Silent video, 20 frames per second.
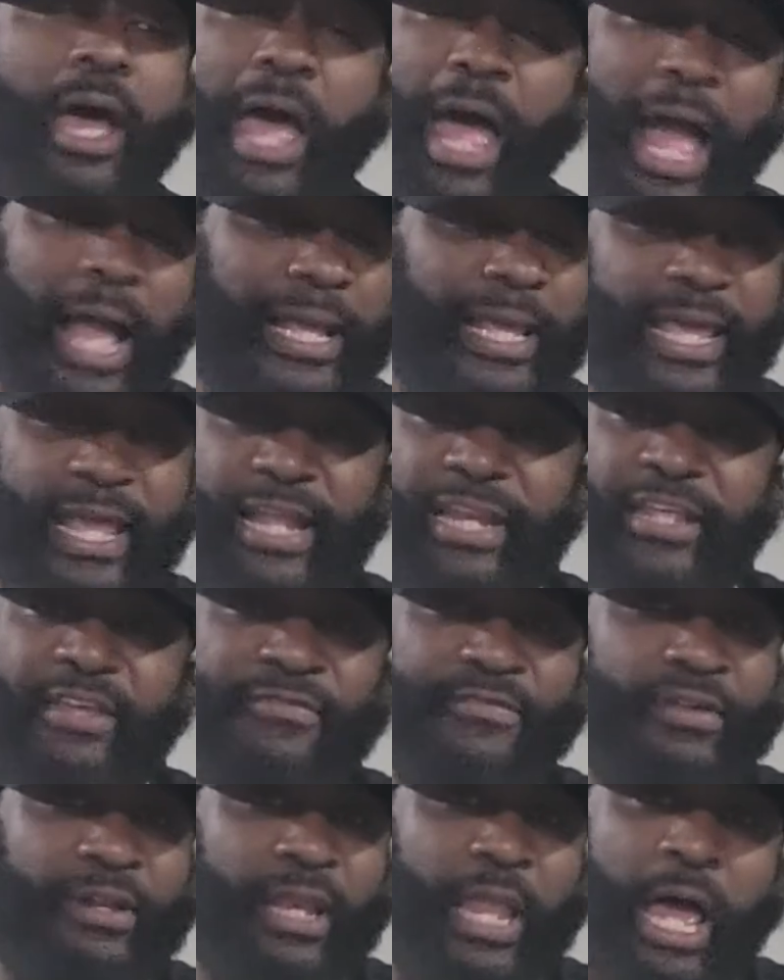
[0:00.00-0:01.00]
I can't
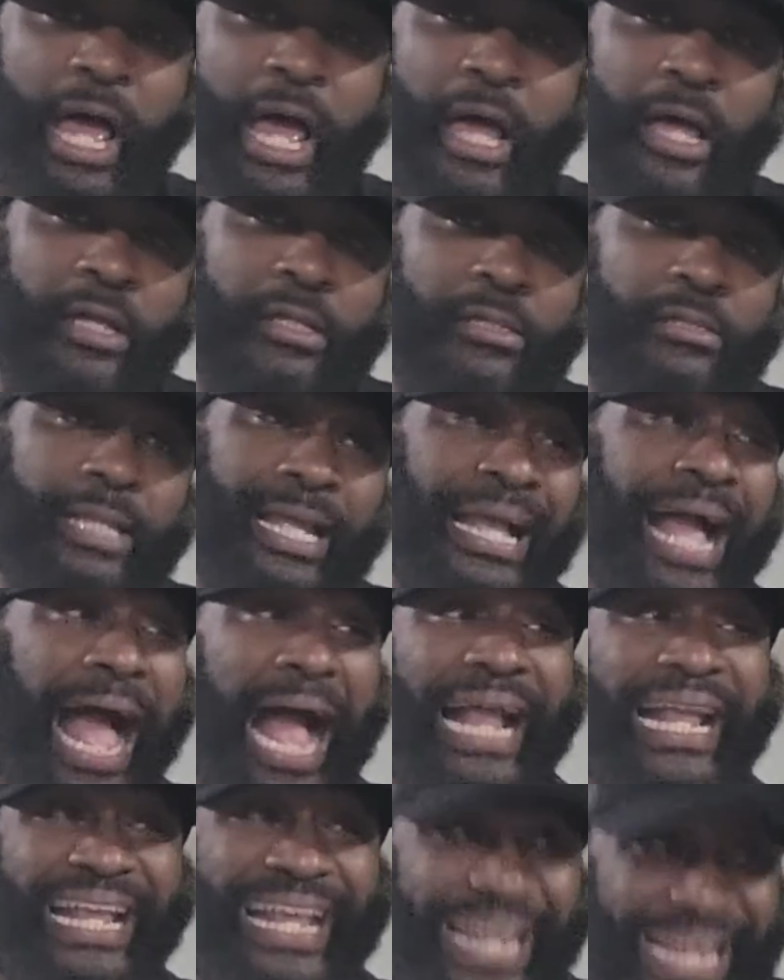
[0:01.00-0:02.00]
even lie. Like,
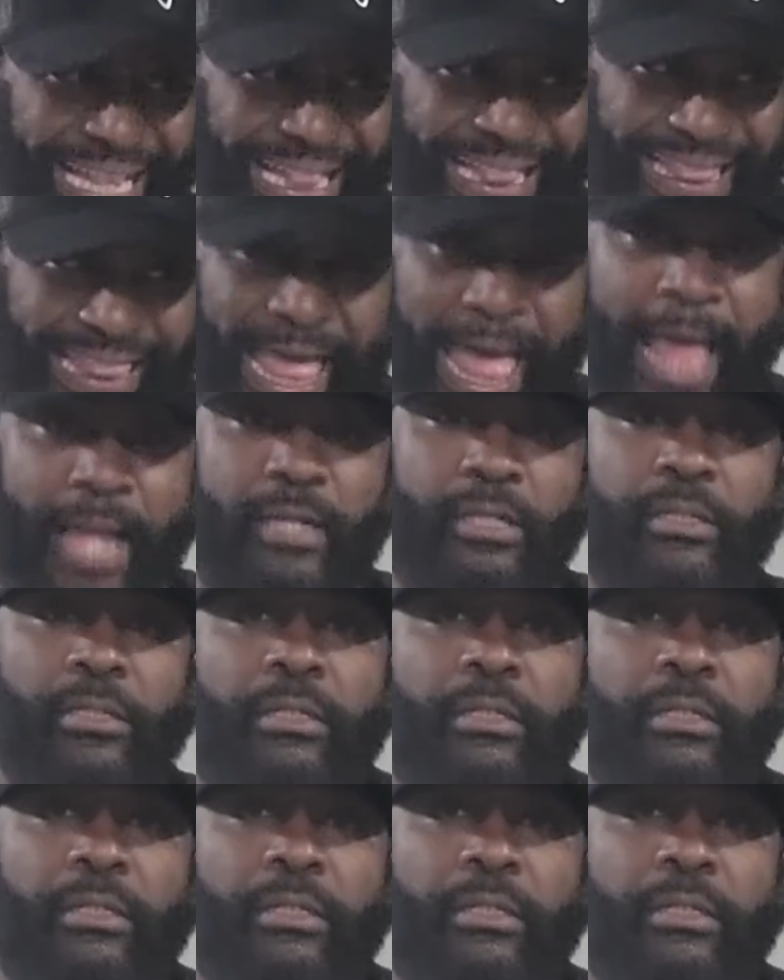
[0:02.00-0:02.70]
I get that.